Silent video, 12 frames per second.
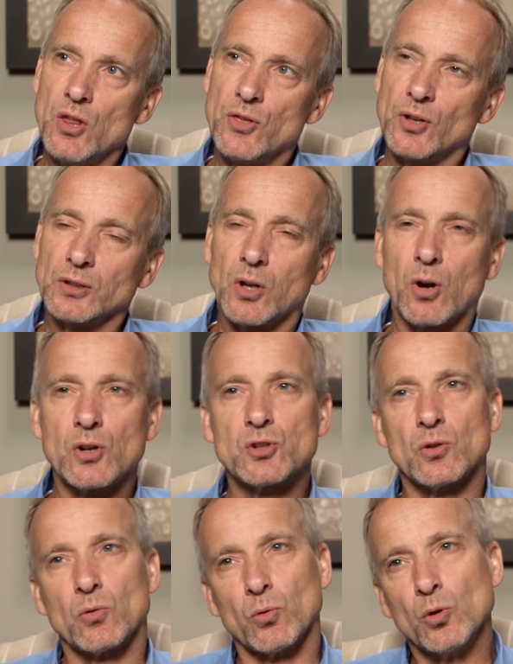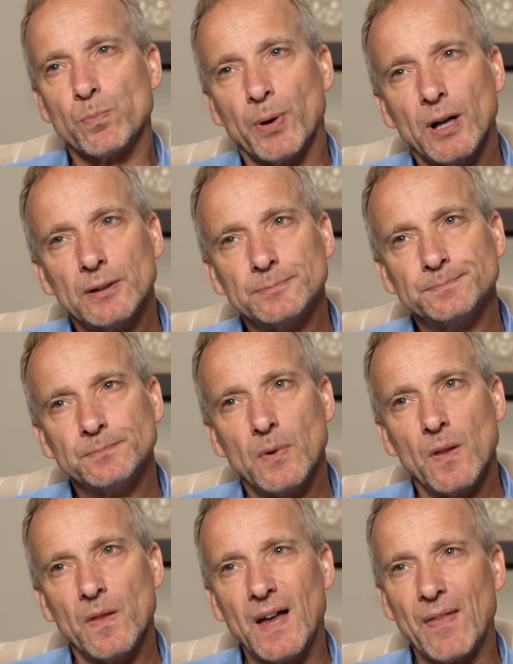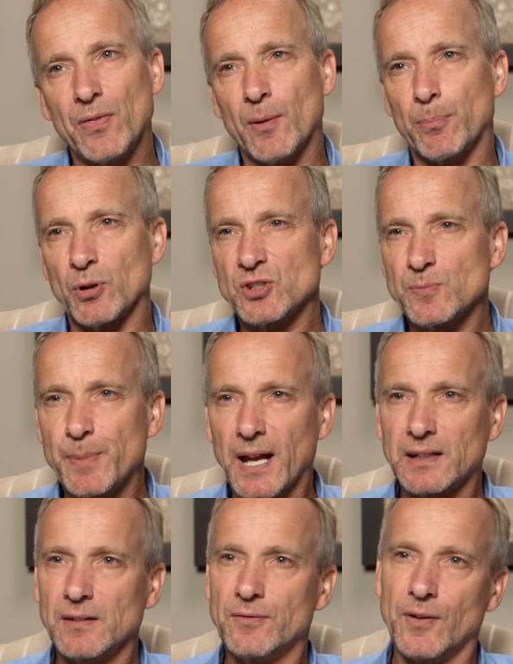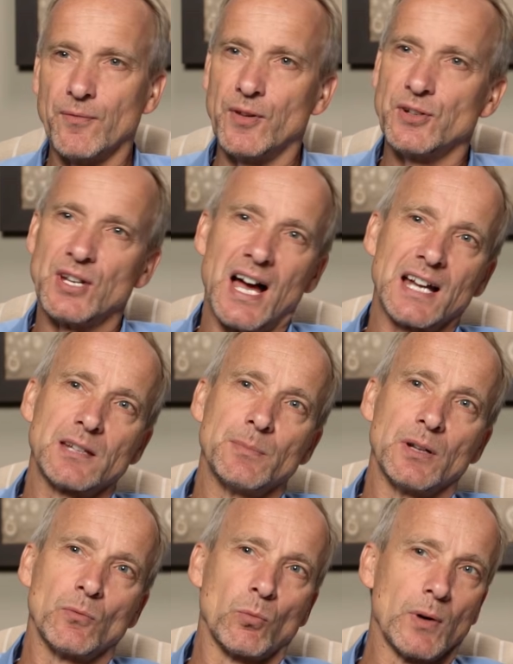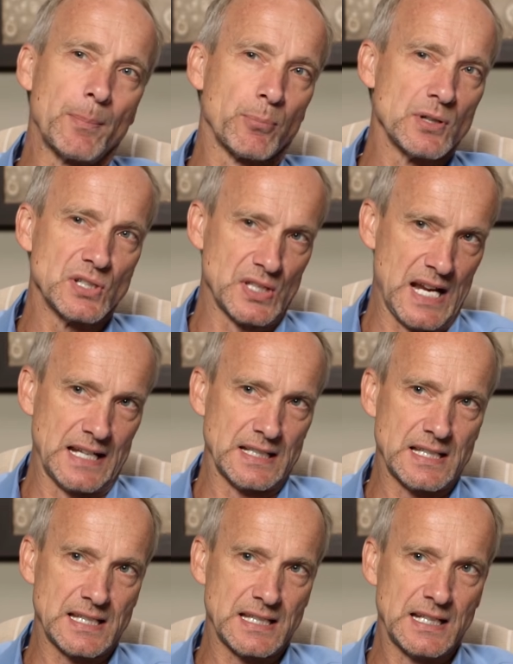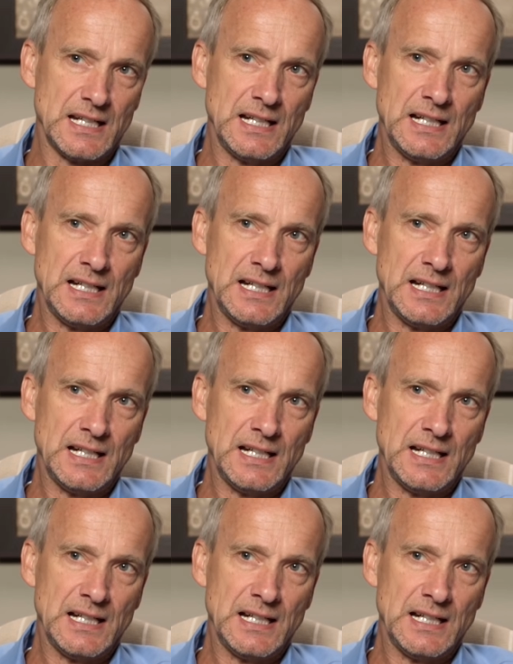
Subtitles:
the larger group that the perspective of the document represents